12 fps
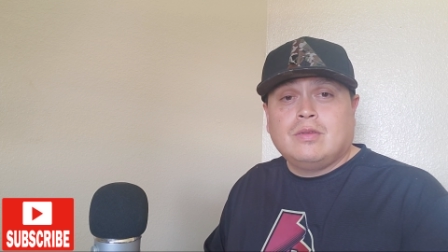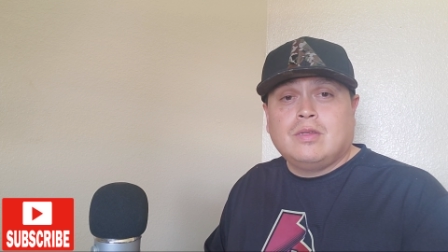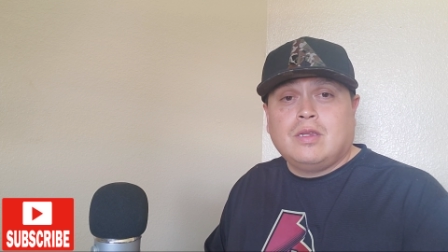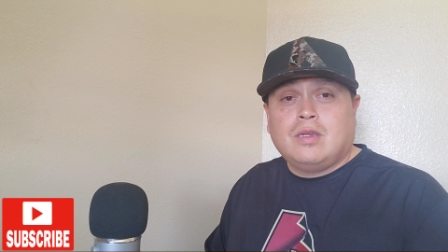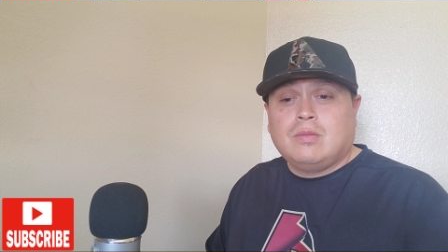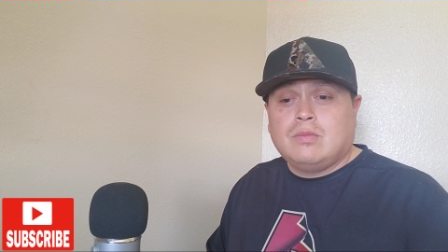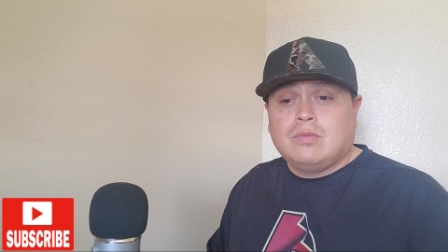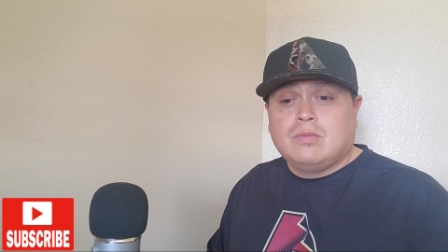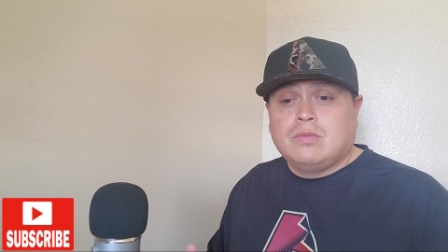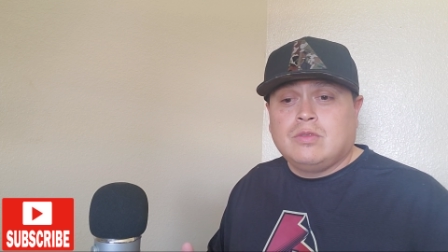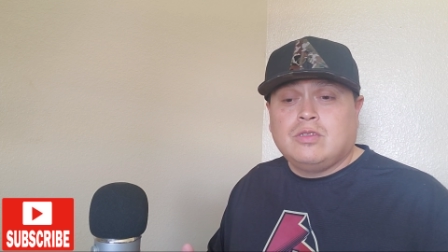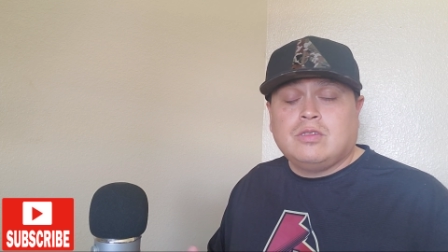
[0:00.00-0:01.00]
and I'm
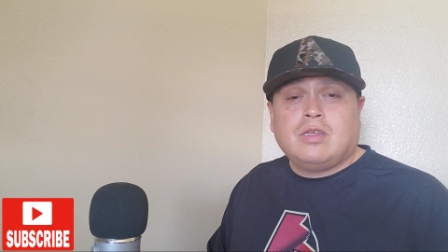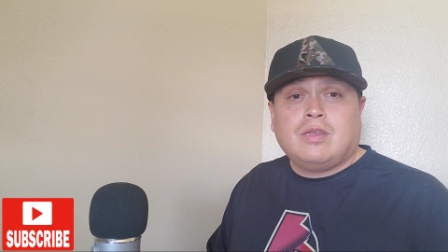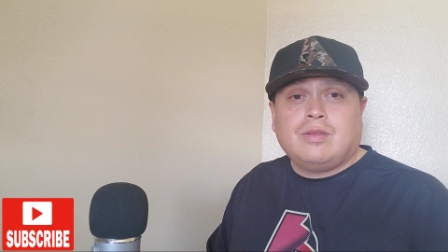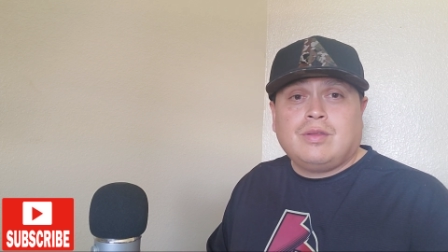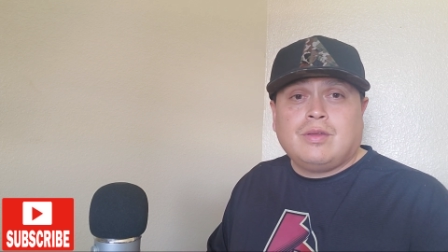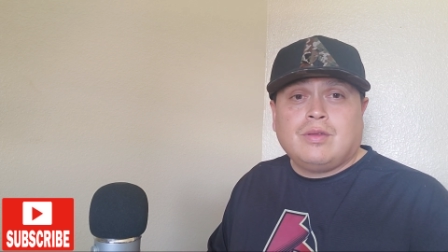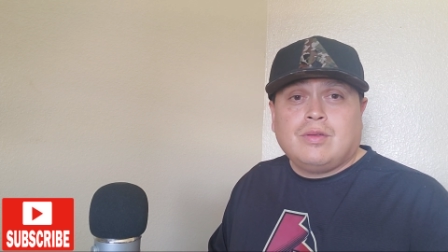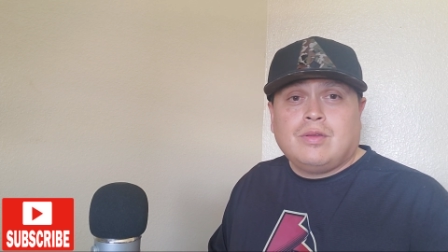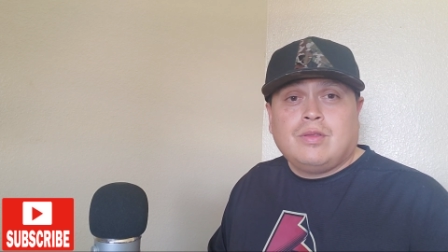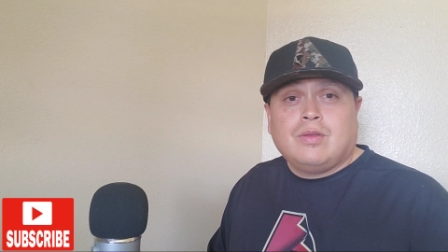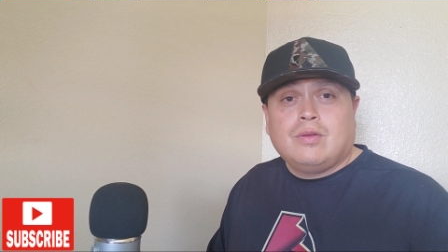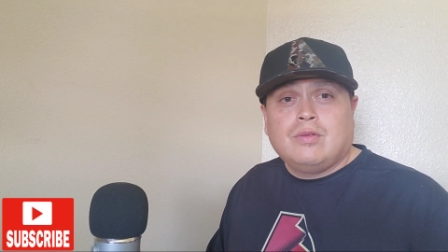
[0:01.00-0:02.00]
just hanging out
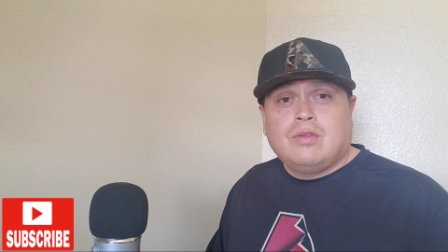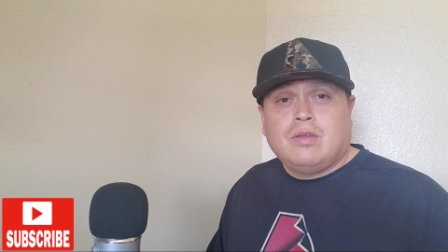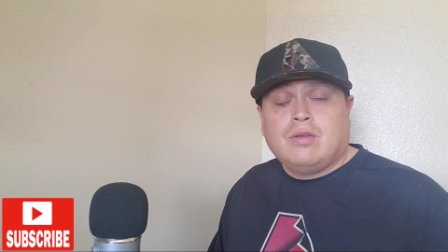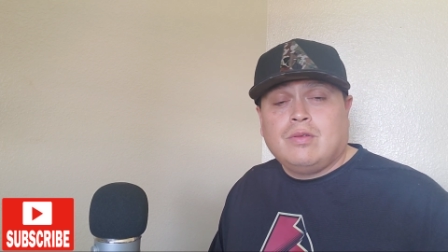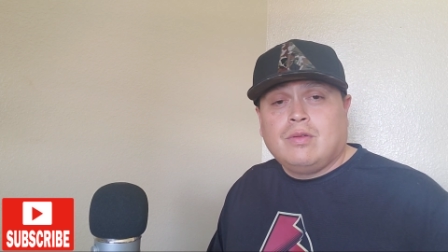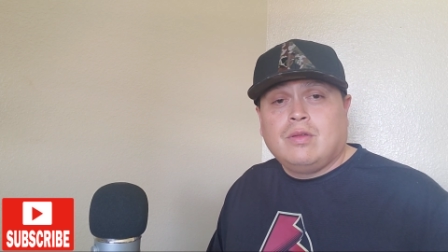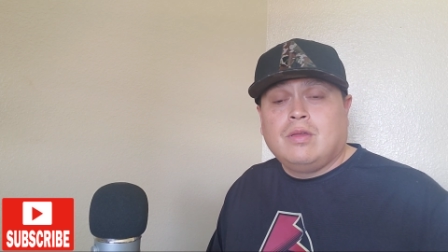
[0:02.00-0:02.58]
in the hotel.